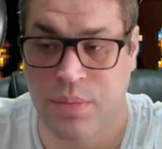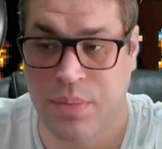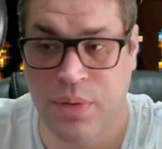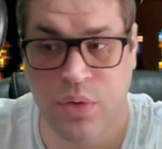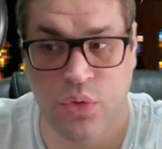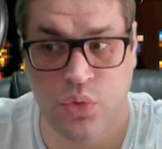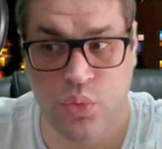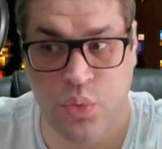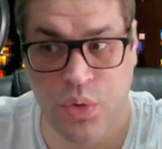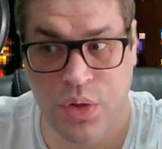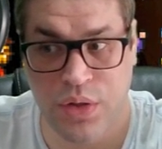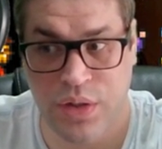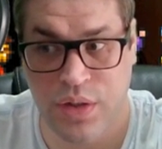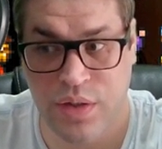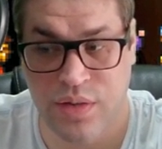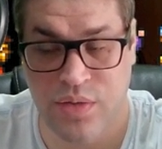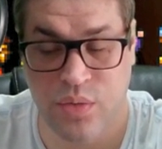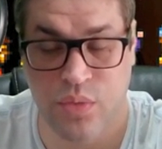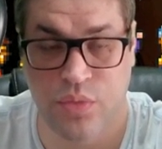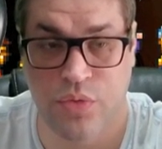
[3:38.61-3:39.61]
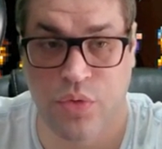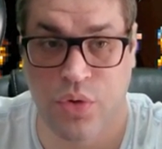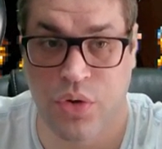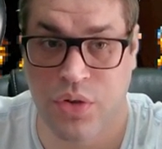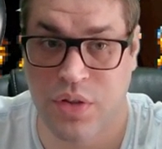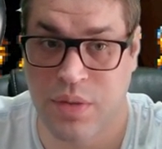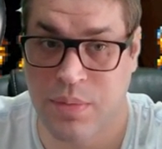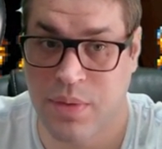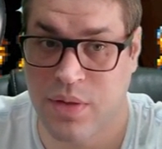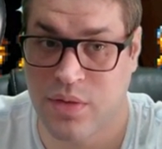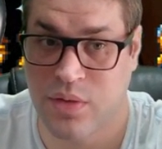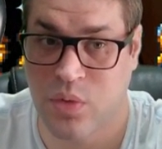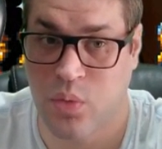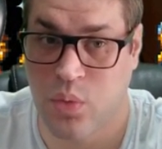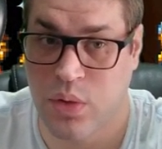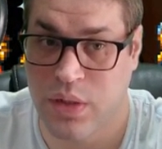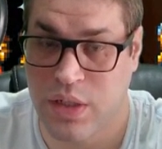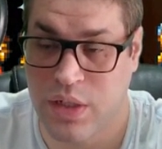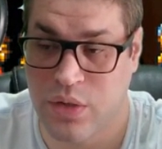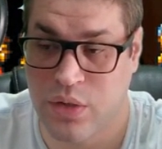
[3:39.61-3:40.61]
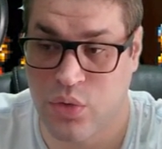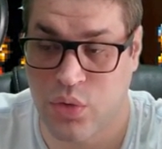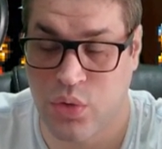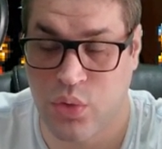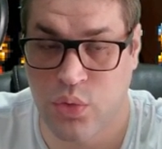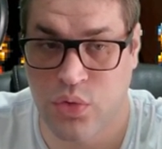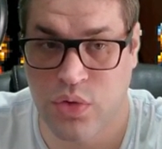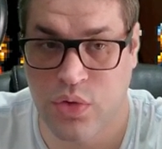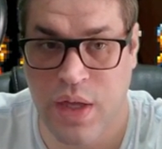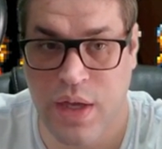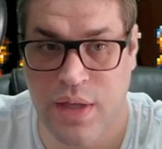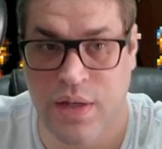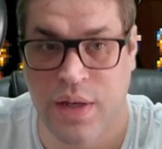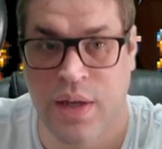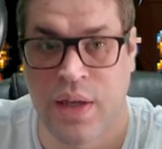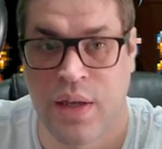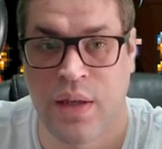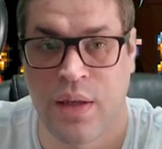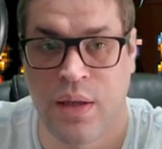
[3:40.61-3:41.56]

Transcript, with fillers: Imperial Sword is on 14 because I don't want him to use that.